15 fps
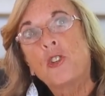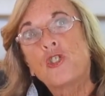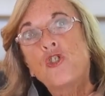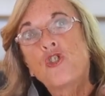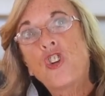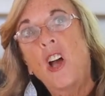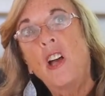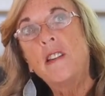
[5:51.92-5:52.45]

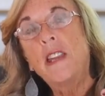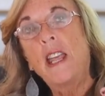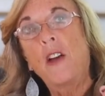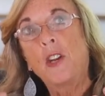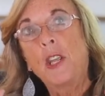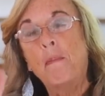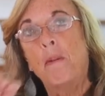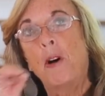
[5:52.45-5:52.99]
shot
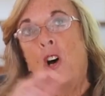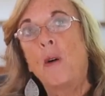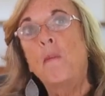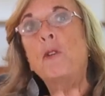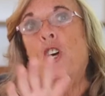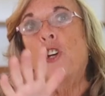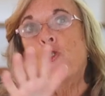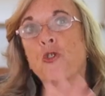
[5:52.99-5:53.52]
down. He
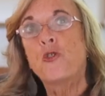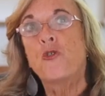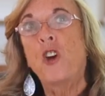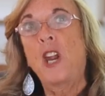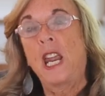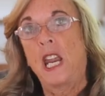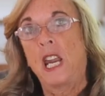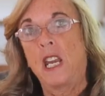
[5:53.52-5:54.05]
bombed a
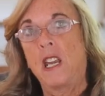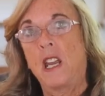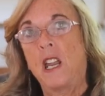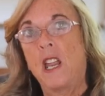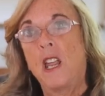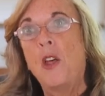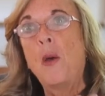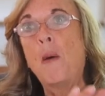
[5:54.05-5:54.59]
train,
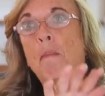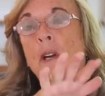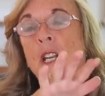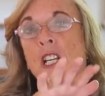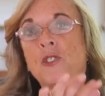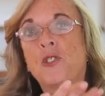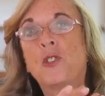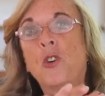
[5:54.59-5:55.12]
but
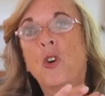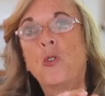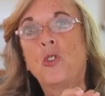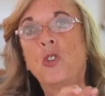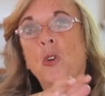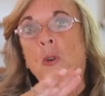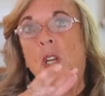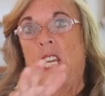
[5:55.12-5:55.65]
in so
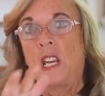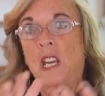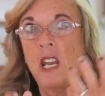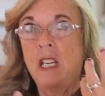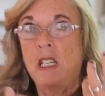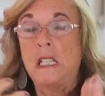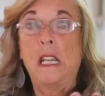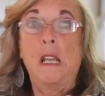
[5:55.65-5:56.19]
doing,
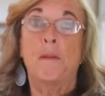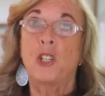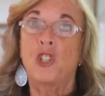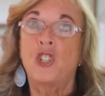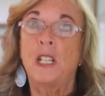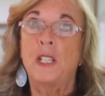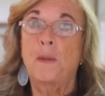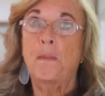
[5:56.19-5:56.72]
it
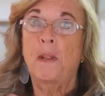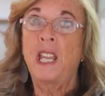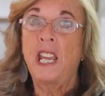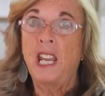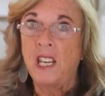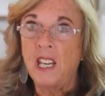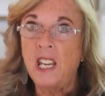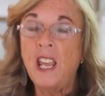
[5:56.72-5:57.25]
damaged his
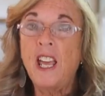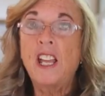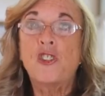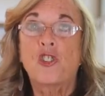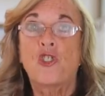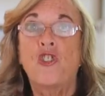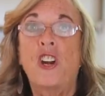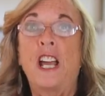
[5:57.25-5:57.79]
plane. He had
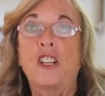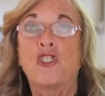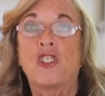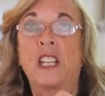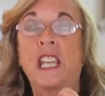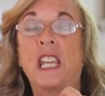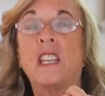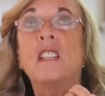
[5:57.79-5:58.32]
to crash
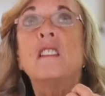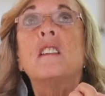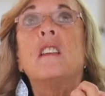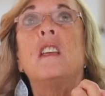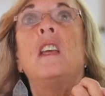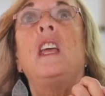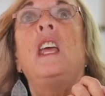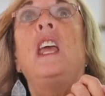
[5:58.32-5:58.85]
land,
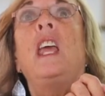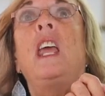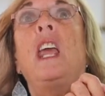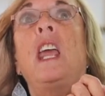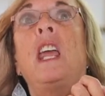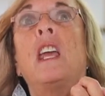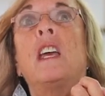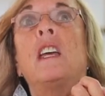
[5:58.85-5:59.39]

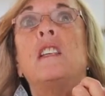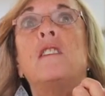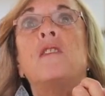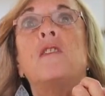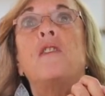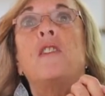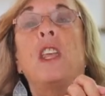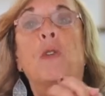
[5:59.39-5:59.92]
and
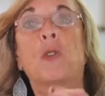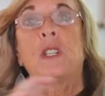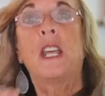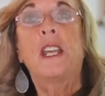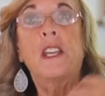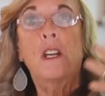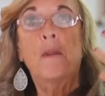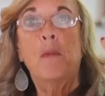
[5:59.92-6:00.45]
they were
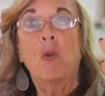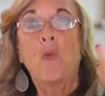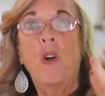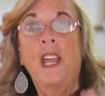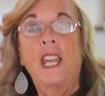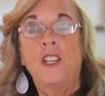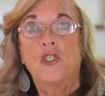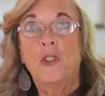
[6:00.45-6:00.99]
taking him
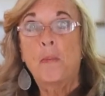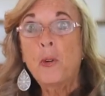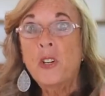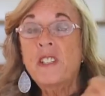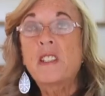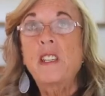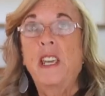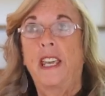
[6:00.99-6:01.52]
away to
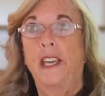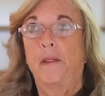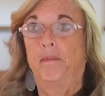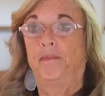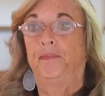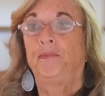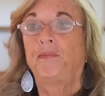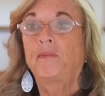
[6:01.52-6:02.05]
prison camp.
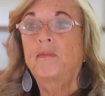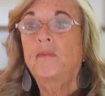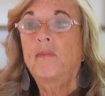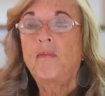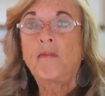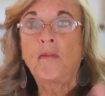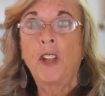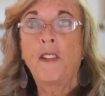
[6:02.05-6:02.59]

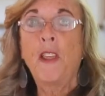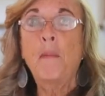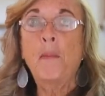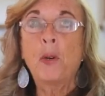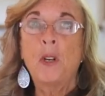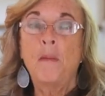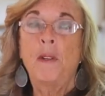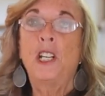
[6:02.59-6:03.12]
They
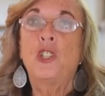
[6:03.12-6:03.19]
put him in a